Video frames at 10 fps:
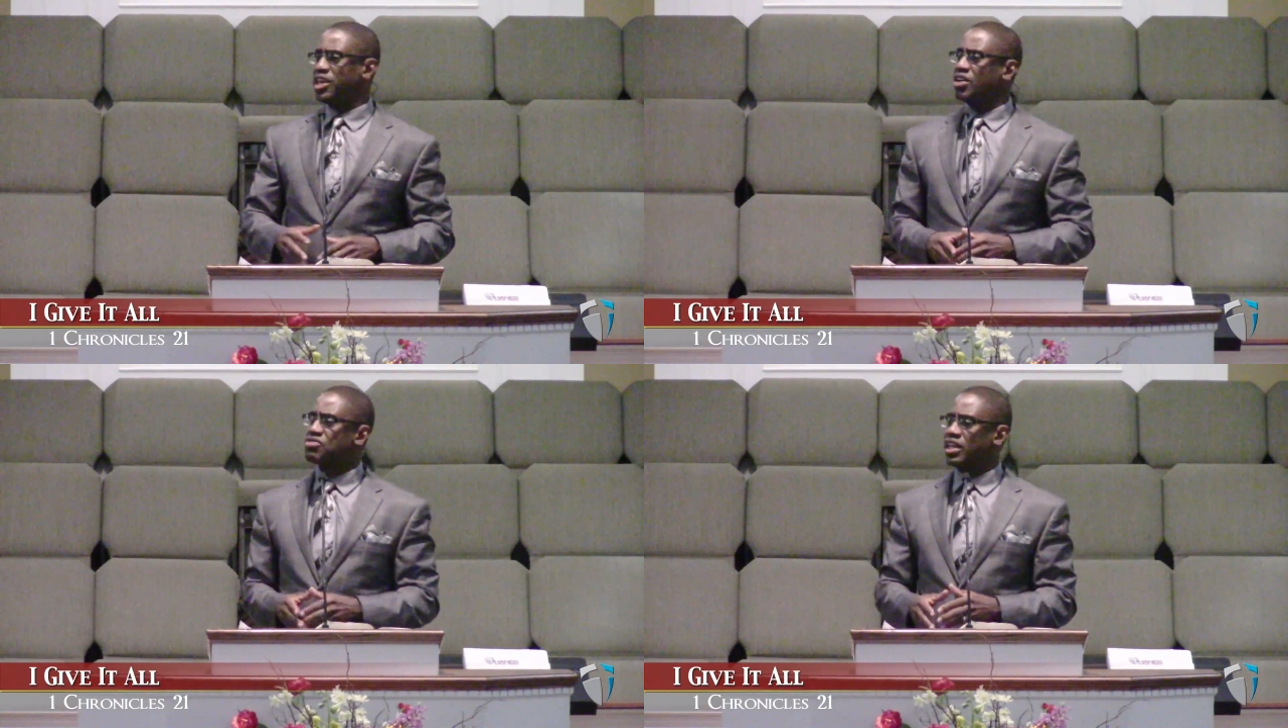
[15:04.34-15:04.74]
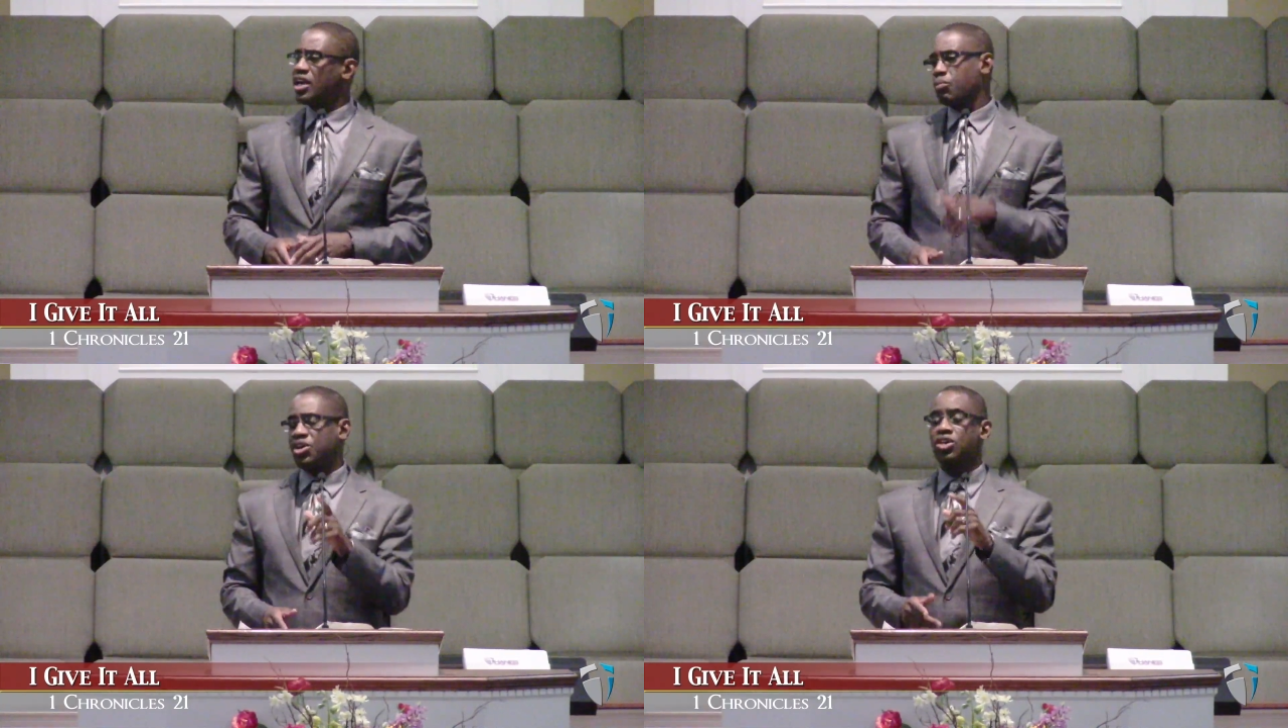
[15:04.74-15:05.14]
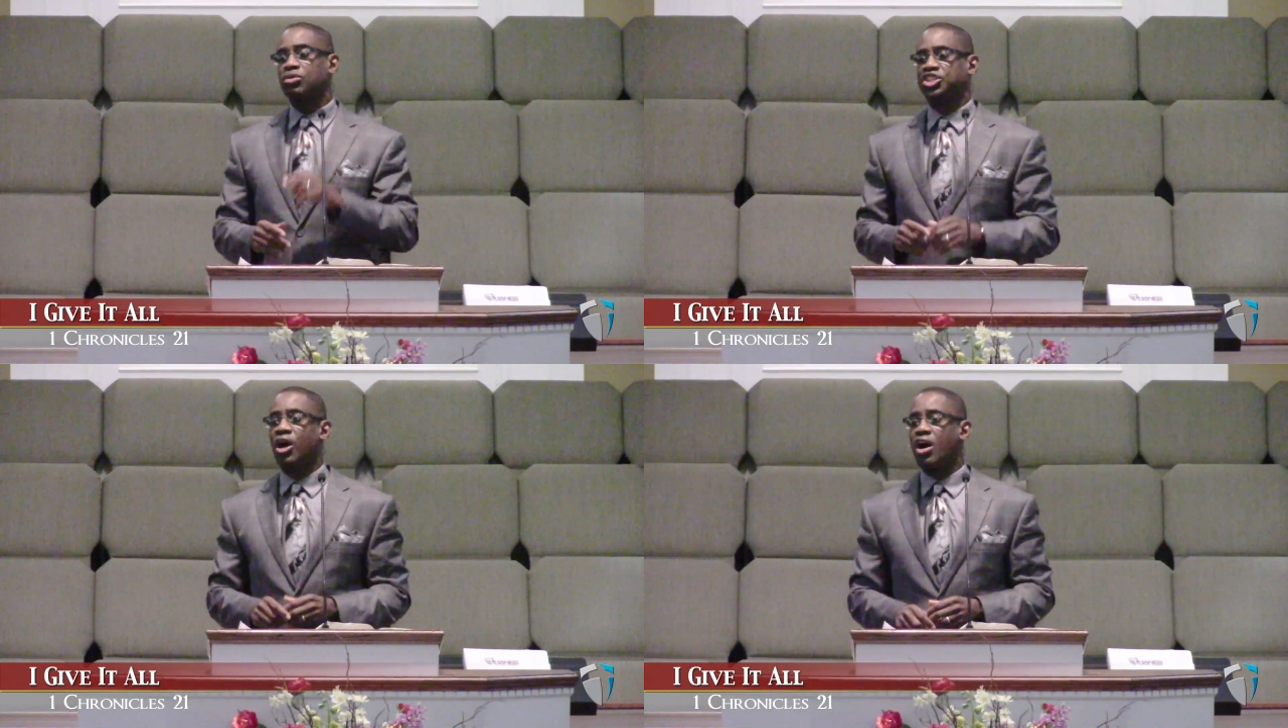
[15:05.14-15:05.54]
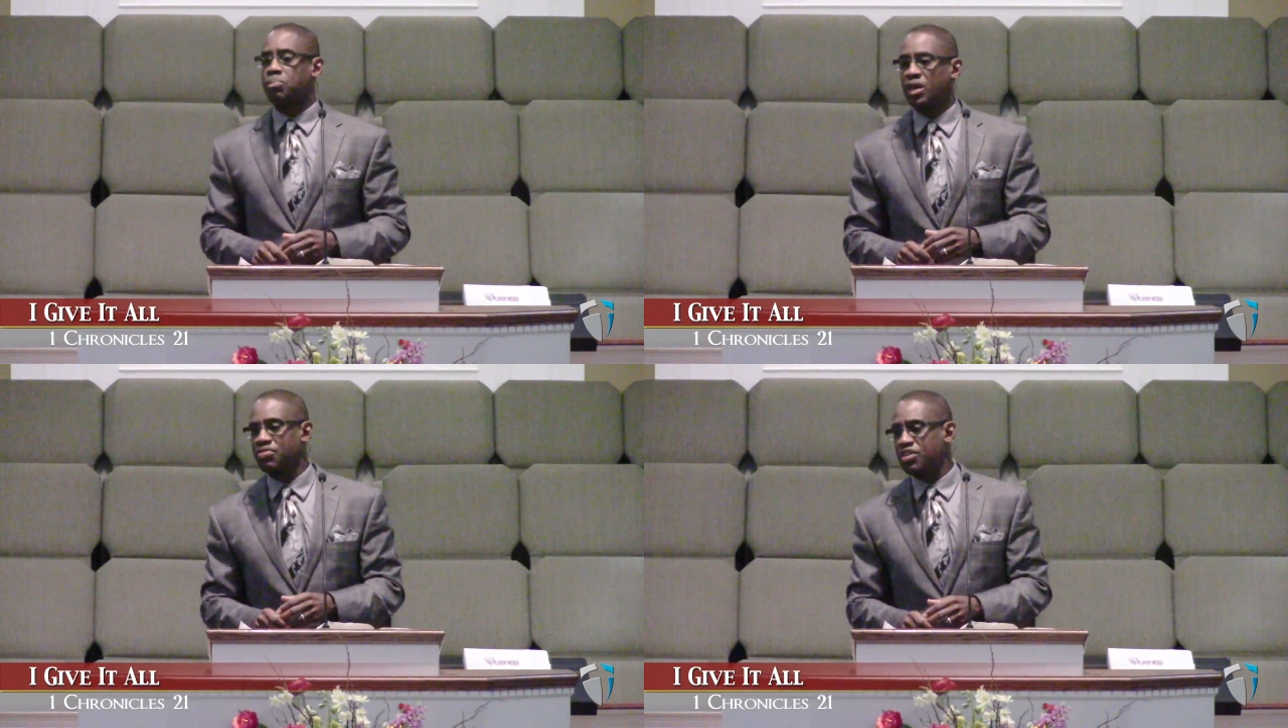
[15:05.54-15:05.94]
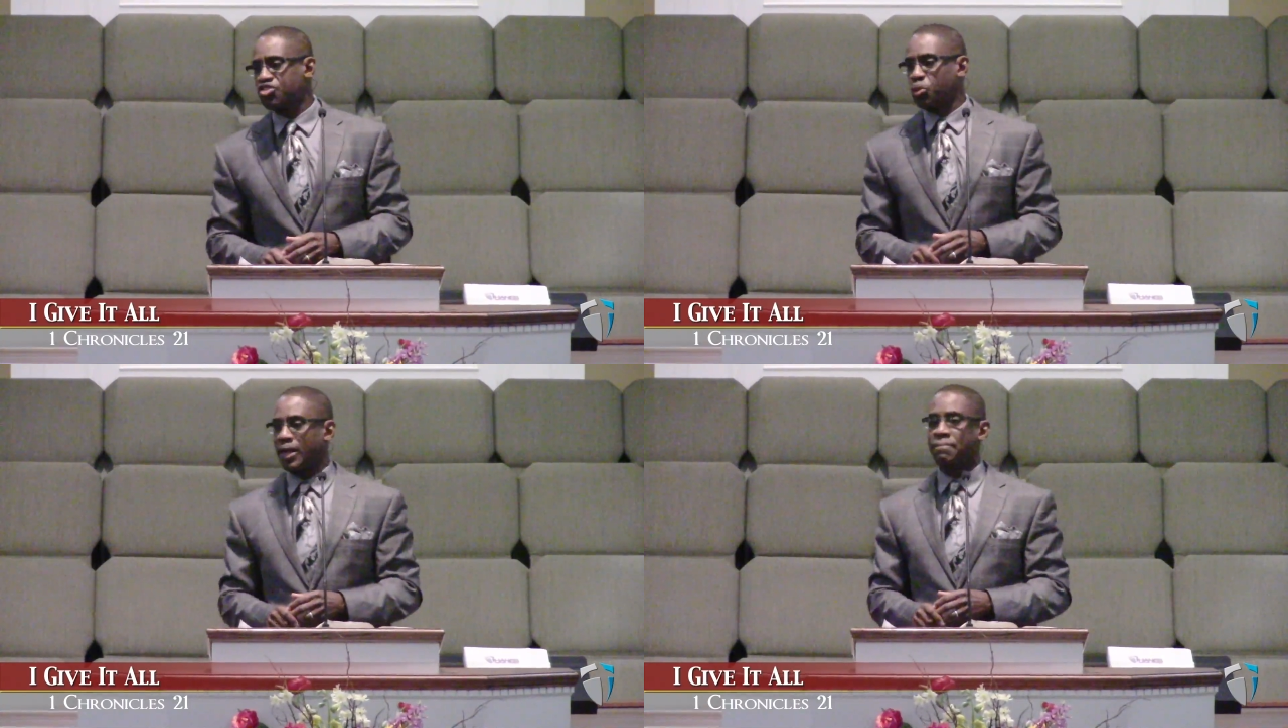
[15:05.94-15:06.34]
give to him? Well, you know, John put it
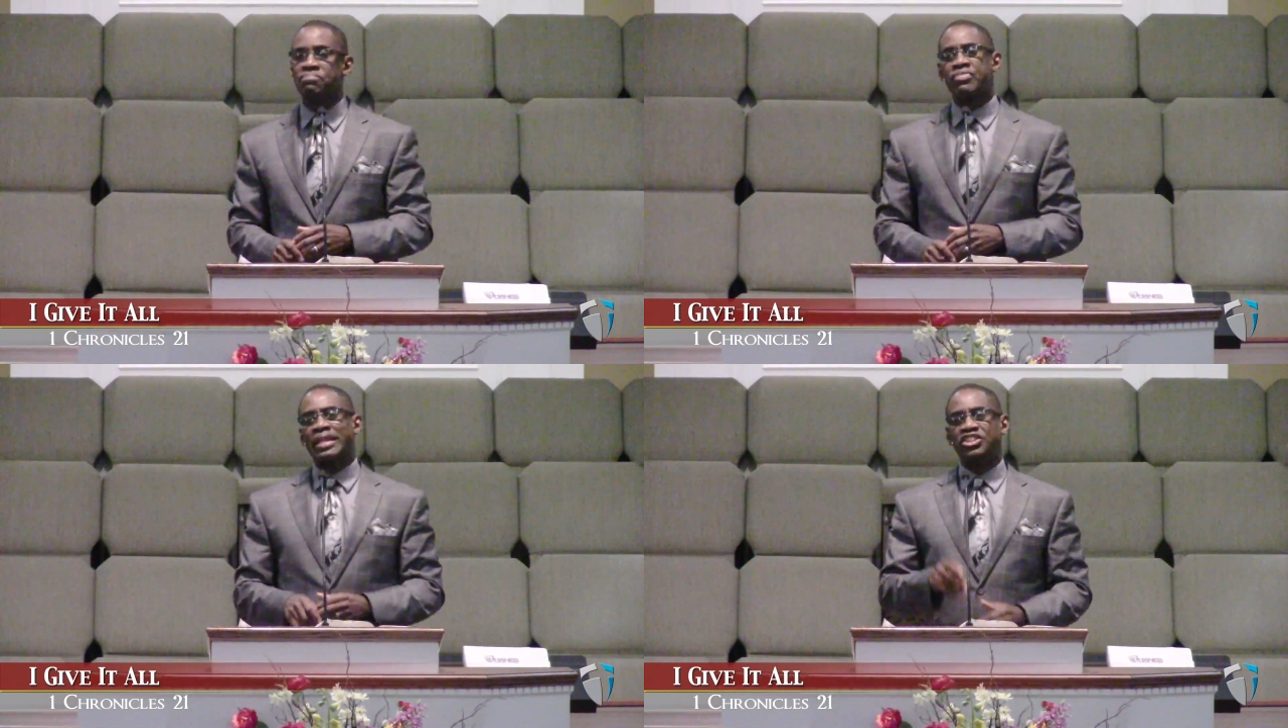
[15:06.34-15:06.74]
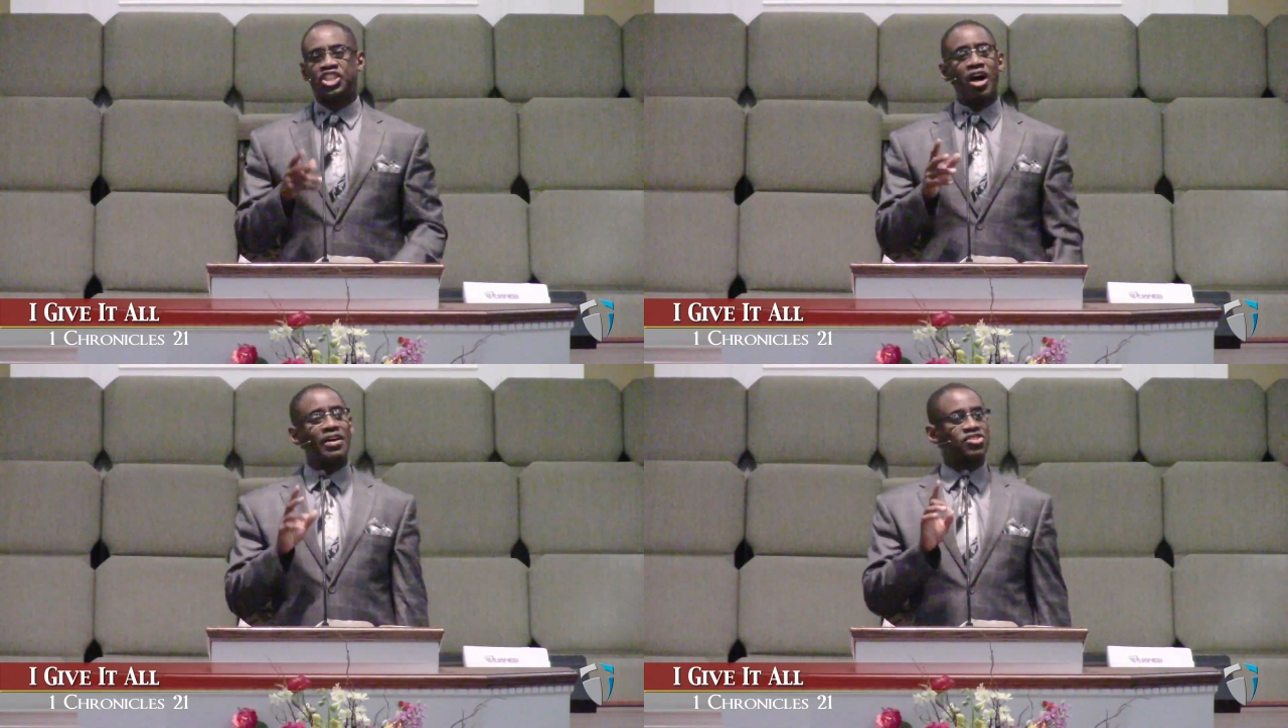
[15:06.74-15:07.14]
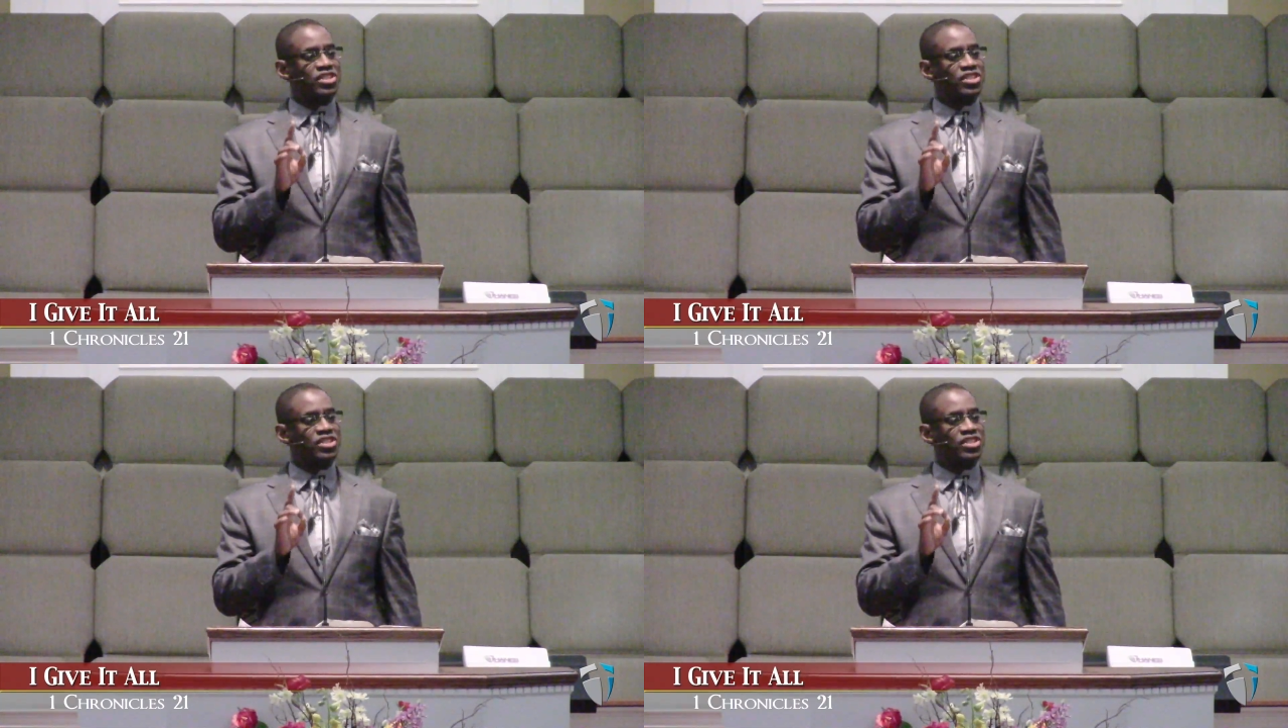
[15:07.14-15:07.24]
this way. John